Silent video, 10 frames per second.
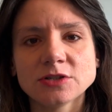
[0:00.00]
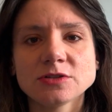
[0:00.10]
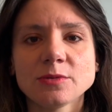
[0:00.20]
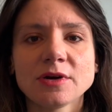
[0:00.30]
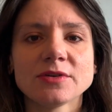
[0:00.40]

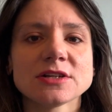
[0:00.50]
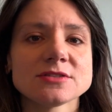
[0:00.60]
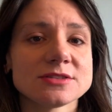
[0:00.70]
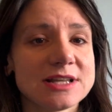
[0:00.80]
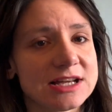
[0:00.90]
So we'll have a
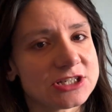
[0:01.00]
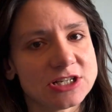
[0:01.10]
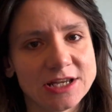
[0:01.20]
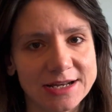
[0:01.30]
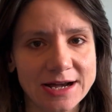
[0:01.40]
nice little
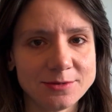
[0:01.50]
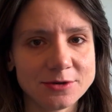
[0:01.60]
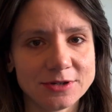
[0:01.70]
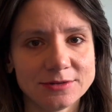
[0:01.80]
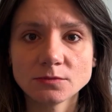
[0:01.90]
selection here
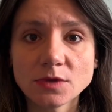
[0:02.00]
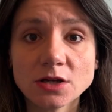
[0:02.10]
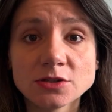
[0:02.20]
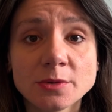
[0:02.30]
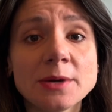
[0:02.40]
now.
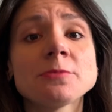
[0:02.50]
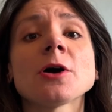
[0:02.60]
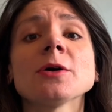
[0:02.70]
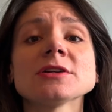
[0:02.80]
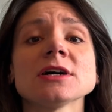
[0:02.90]
So we're
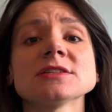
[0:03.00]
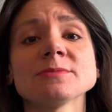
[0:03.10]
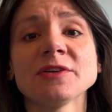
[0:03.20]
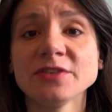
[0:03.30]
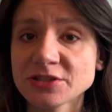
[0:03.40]
prioritising
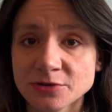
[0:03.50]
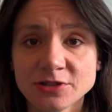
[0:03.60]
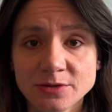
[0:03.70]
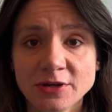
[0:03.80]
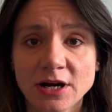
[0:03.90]
my physical
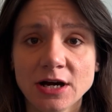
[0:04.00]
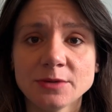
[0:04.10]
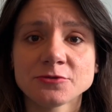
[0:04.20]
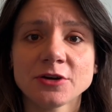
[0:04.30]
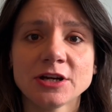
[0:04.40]
TBR.
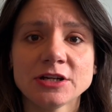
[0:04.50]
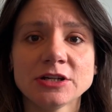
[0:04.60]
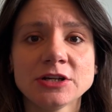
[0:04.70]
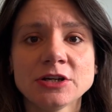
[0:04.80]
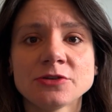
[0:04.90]
I'm trying
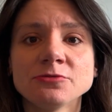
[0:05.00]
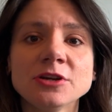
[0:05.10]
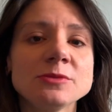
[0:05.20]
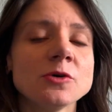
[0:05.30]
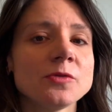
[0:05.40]
to
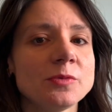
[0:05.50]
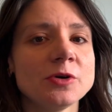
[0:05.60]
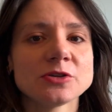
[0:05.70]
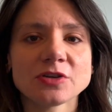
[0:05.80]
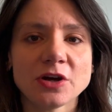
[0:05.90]
read more of the
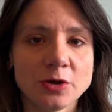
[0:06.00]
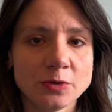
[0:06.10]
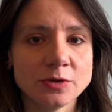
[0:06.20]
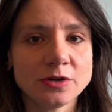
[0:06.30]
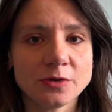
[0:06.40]
books I own.